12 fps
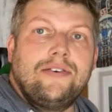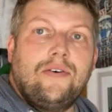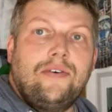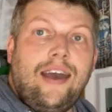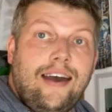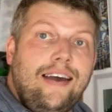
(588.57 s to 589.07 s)
So
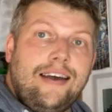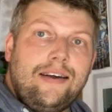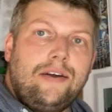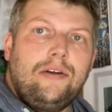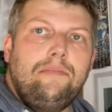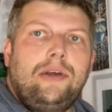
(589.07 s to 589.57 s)
yeah,
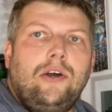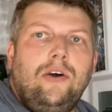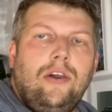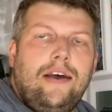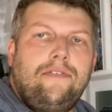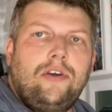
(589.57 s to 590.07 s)
it'd be
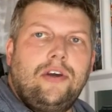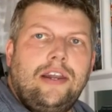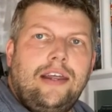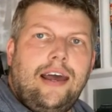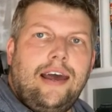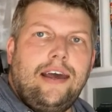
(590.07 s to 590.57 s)
cool if you
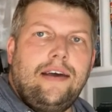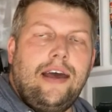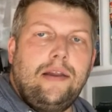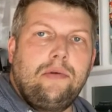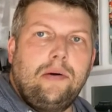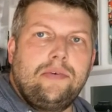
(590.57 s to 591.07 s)
could
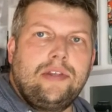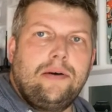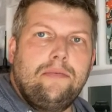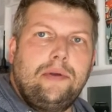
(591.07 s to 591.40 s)
hit me up with that.